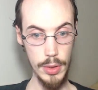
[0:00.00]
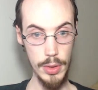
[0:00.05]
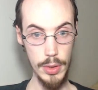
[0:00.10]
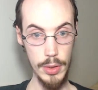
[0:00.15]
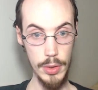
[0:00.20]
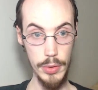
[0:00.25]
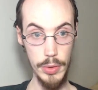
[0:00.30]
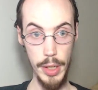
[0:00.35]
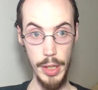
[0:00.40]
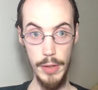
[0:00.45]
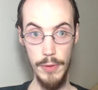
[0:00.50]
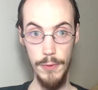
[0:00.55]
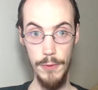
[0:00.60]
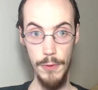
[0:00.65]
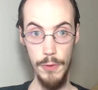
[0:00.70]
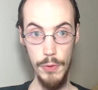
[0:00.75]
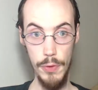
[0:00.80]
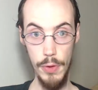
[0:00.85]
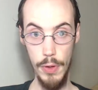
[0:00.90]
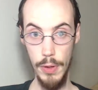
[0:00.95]
They're like
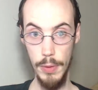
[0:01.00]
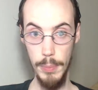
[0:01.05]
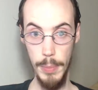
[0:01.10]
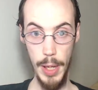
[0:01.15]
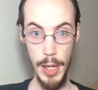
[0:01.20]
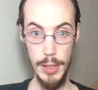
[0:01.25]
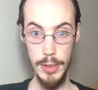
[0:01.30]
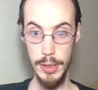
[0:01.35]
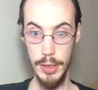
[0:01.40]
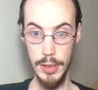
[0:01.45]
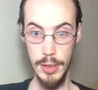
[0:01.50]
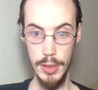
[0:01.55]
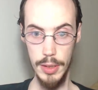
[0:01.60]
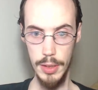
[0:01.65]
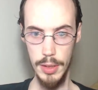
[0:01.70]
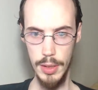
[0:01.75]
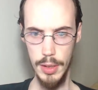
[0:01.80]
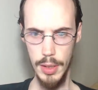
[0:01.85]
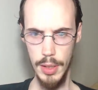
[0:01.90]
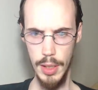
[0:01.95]
full on magic.
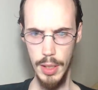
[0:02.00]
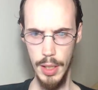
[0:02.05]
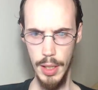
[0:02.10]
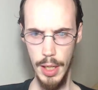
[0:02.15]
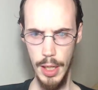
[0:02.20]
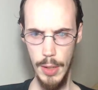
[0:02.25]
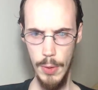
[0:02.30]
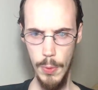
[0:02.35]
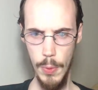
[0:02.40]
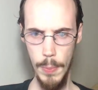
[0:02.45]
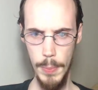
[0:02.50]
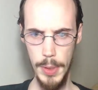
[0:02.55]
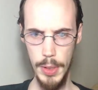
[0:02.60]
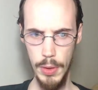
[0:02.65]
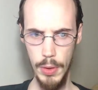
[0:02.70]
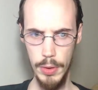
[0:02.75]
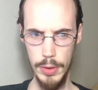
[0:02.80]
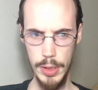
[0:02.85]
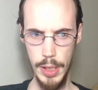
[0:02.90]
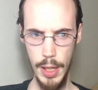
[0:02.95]
It won't be
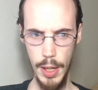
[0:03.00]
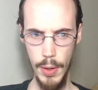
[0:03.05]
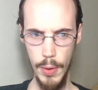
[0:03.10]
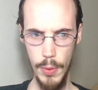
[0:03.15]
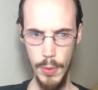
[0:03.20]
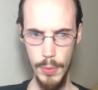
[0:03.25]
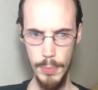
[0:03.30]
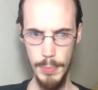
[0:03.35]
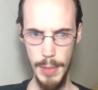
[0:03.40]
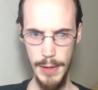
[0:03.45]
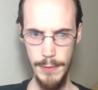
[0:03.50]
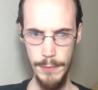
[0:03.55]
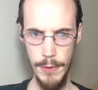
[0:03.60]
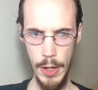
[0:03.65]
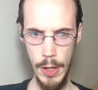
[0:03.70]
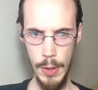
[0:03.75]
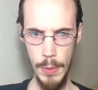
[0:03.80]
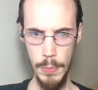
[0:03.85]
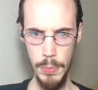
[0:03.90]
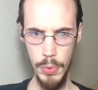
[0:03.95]
long now, my
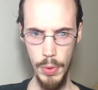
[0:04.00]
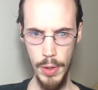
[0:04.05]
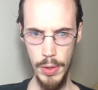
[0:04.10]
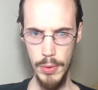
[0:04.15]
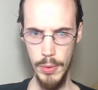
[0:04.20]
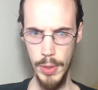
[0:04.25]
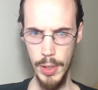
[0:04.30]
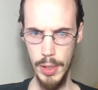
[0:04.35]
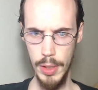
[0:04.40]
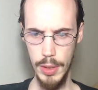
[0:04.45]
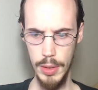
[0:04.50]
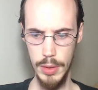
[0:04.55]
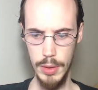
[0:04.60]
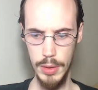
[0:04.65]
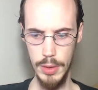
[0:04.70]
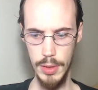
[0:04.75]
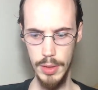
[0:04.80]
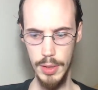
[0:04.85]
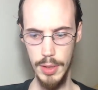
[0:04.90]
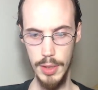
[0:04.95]
fire brethren.
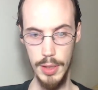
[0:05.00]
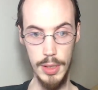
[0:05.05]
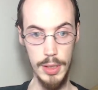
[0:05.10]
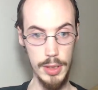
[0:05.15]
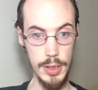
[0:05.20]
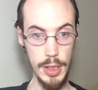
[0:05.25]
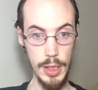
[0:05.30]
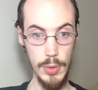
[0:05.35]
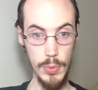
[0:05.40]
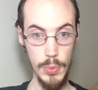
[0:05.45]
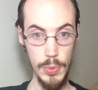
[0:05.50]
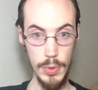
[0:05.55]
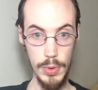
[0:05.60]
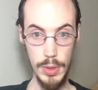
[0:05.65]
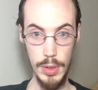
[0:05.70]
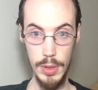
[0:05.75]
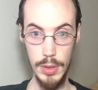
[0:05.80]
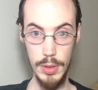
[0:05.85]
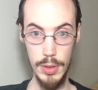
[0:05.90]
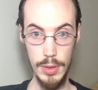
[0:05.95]
It's like,
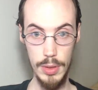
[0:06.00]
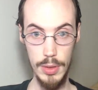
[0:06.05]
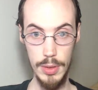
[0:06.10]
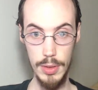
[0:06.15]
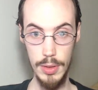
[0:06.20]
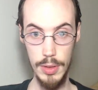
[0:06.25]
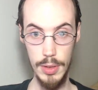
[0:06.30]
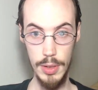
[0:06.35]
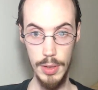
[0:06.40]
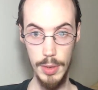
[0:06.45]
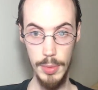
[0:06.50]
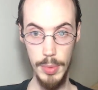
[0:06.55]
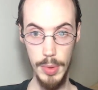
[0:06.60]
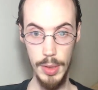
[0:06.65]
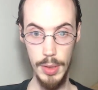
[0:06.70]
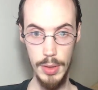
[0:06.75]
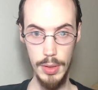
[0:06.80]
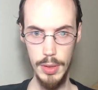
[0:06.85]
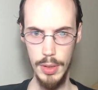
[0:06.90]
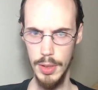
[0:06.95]
really? Come
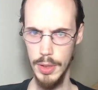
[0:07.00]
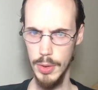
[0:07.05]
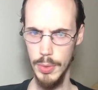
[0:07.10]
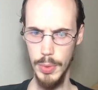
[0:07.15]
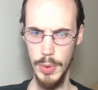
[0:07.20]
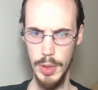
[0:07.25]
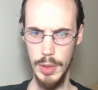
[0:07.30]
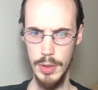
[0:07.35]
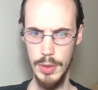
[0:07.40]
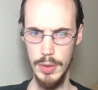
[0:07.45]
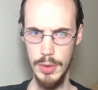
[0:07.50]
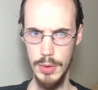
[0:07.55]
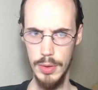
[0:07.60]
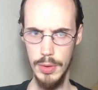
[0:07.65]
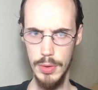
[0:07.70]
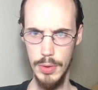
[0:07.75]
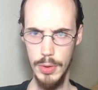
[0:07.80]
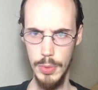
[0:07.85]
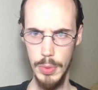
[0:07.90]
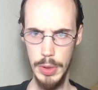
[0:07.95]
on. So we
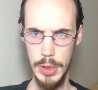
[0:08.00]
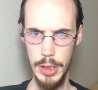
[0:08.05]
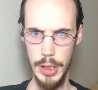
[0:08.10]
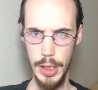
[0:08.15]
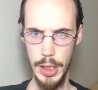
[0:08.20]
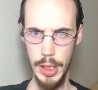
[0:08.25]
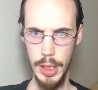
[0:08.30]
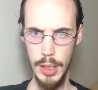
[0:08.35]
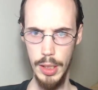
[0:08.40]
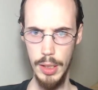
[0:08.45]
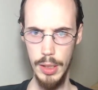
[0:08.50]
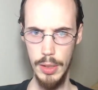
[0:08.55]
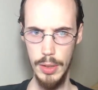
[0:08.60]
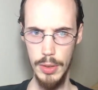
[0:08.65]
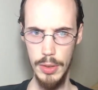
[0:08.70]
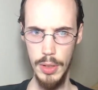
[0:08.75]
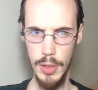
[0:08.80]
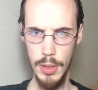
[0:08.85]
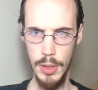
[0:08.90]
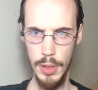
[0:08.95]
switch the king?
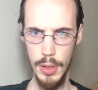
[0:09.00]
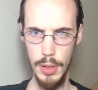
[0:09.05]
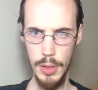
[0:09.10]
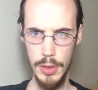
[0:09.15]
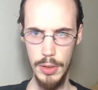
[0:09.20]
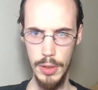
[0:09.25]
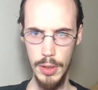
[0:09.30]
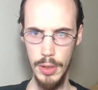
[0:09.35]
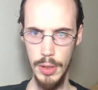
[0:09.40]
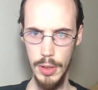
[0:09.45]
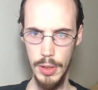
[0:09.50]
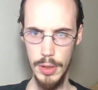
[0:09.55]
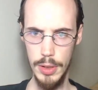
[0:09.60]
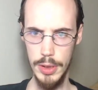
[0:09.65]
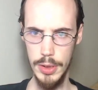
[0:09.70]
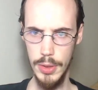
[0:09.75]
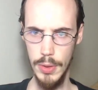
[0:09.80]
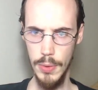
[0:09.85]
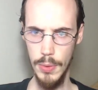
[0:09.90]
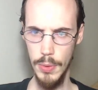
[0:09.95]
Guh, guh,
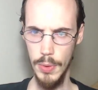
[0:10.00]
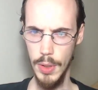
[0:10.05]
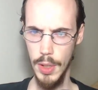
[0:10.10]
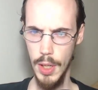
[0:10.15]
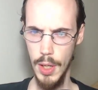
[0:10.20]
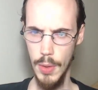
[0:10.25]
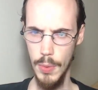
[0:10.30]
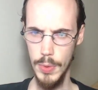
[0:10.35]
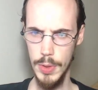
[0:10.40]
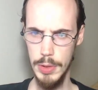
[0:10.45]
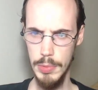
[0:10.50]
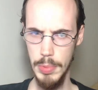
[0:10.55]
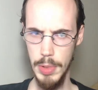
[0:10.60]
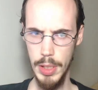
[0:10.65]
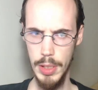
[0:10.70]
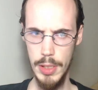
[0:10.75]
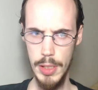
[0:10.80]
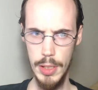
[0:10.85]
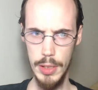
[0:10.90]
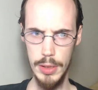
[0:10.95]
so, what's the meaning
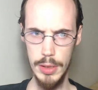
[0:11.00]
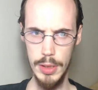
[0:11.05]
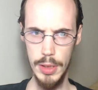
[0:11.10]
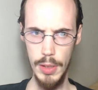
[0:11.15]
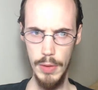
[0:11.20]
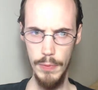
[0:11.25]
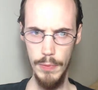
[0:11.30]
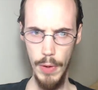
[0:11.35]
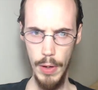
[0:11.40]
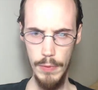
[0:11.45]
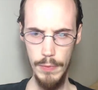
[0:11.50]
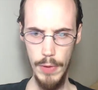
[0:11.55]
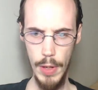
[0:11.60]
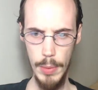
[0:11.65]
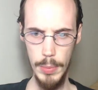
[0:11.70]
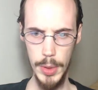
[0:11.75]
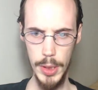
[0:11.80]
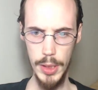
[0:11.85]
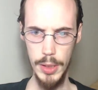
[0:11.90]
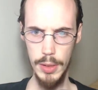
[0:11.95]
of this, Vaude
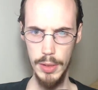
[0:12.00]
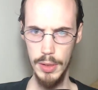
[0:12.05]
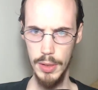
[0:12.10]
family?